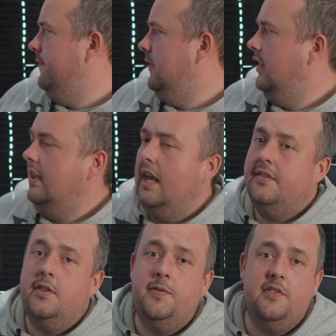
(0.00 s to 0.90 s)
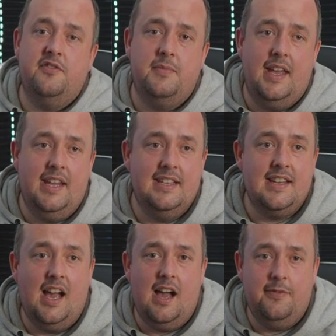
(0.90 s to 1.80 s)
Yeah, the 5th of May. It's a
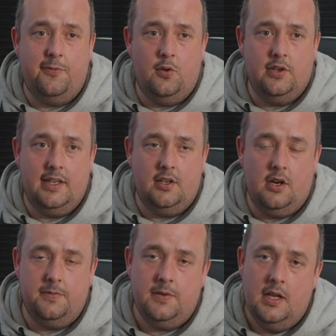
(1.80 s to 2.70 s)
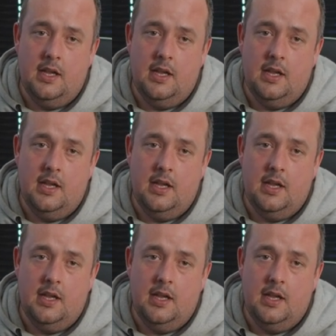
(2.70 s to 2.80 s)
4:30 kickoff.